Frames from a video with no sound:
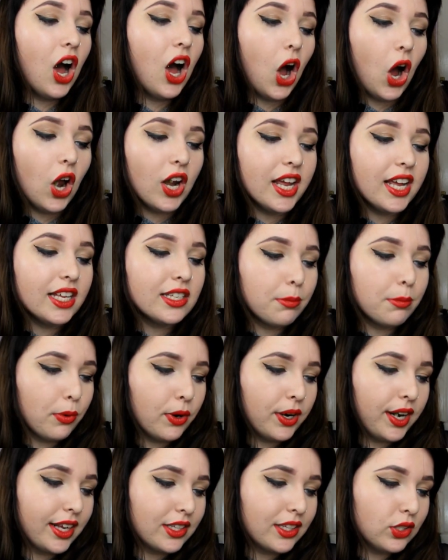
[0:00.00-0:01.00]
Ollie is the
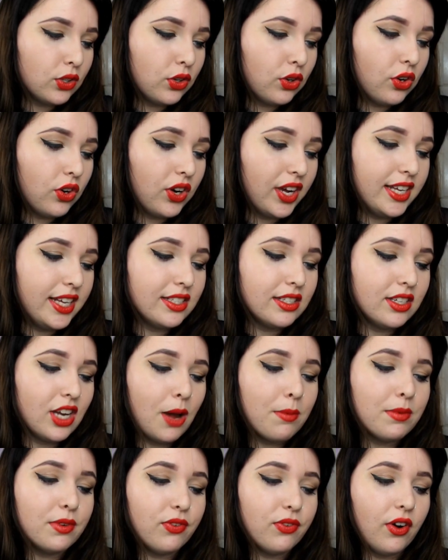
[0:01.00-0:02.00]
boy next door. He's
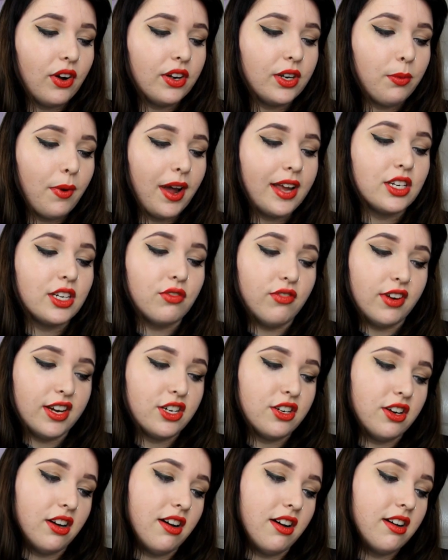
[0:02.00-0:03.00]
determined to find a way to
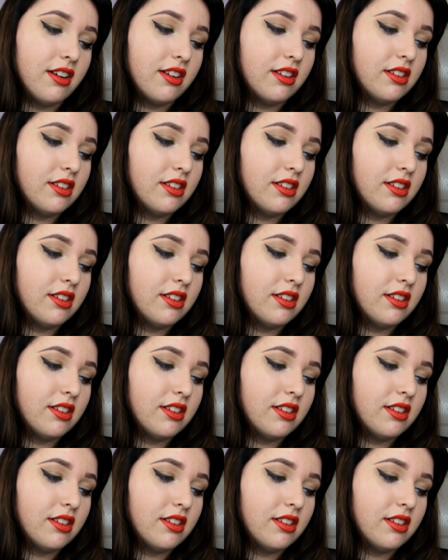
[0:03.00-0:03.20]
reach her.